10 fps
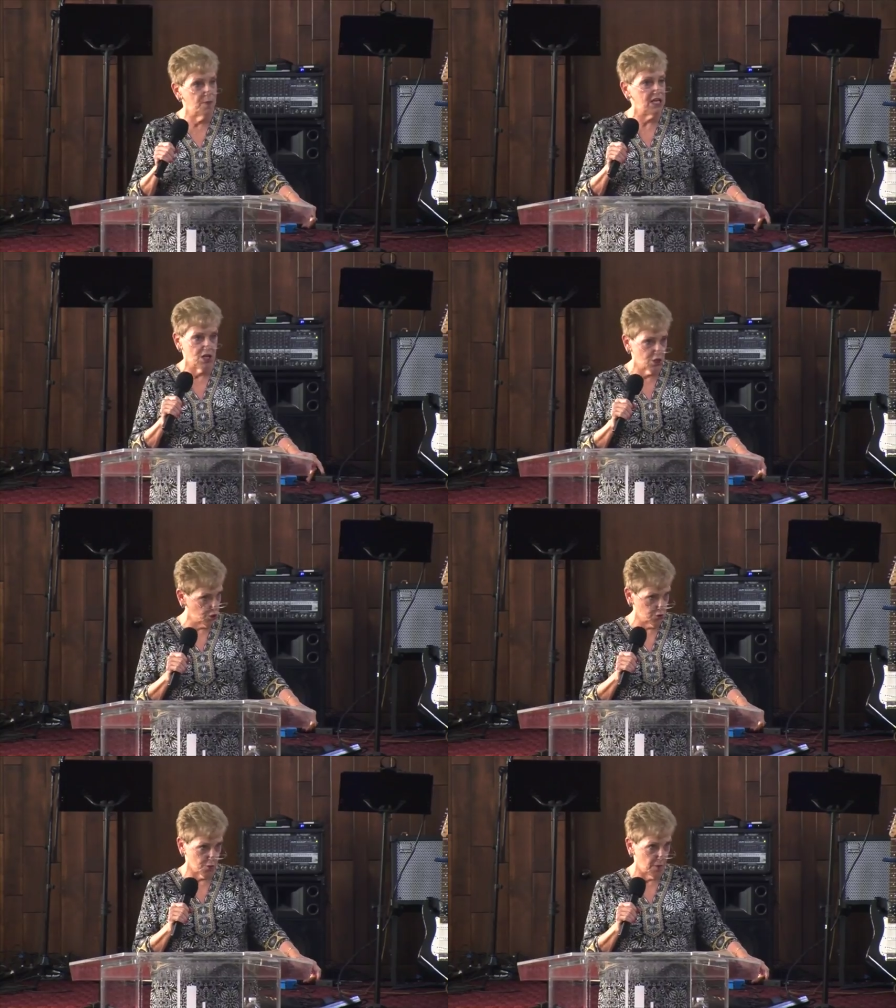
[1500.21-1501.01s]
many
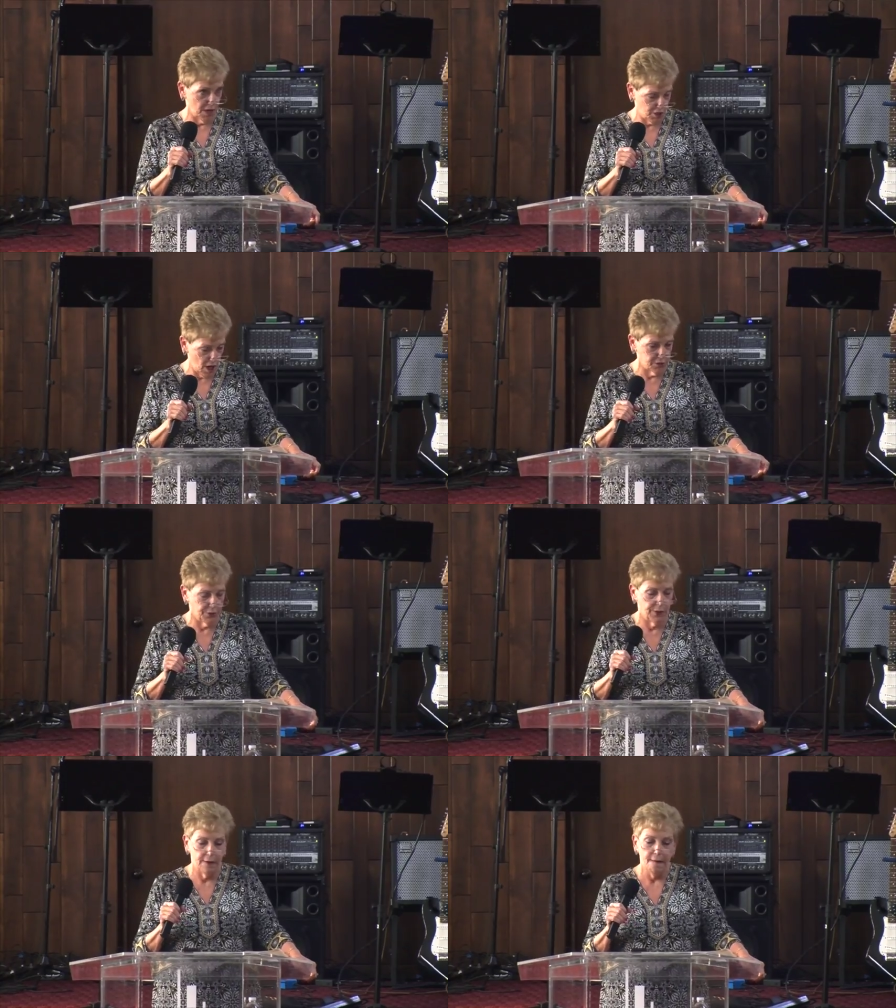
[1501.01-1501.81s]
issues from my
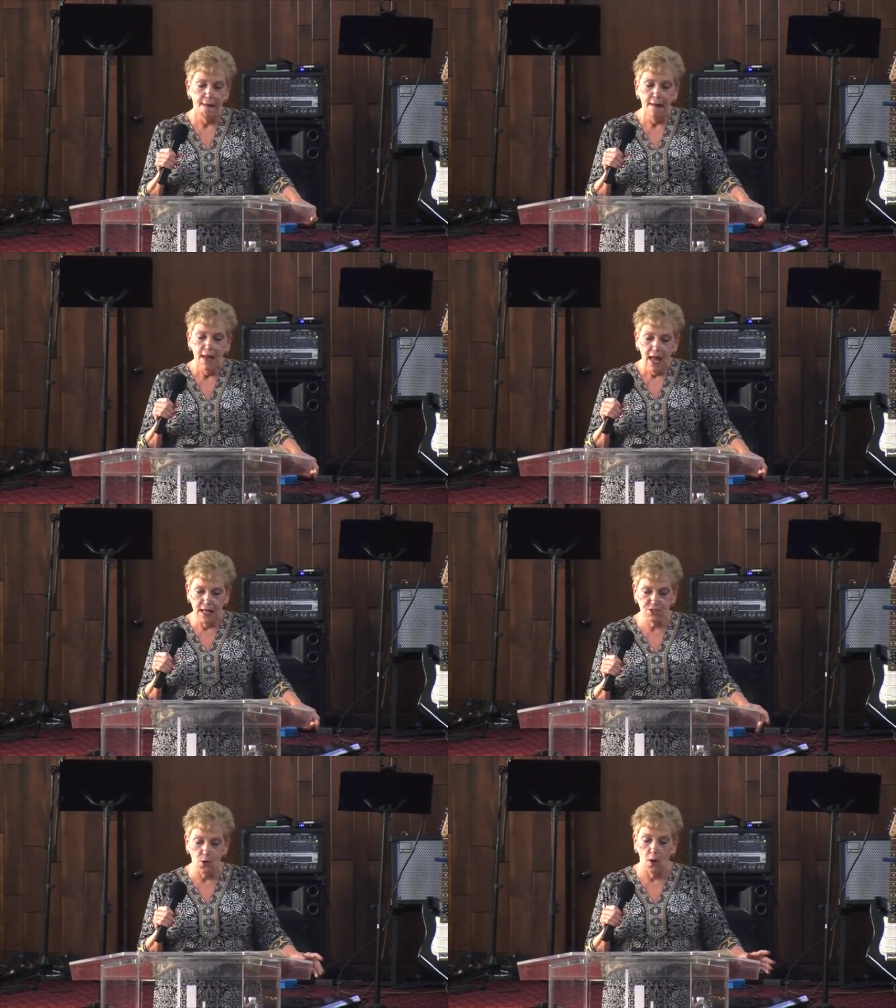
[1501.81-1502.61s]
childhood.
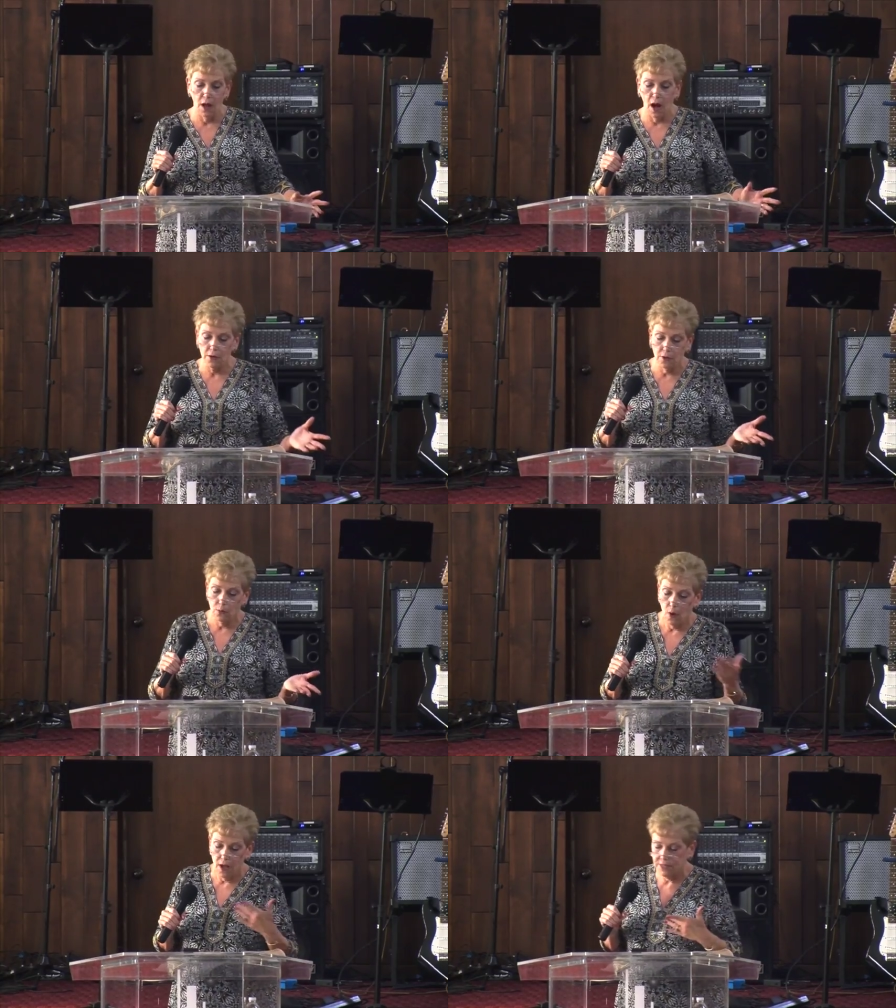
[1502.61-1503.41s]
And so I don't
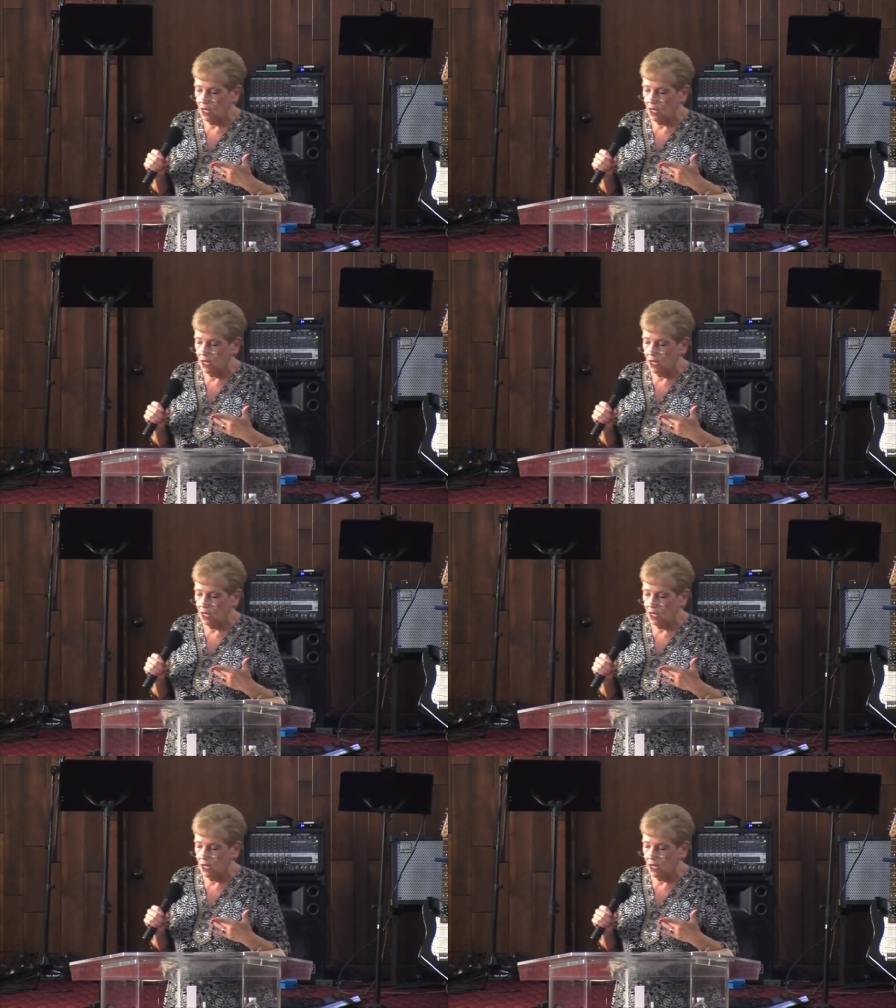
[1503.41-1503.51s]
know why I'm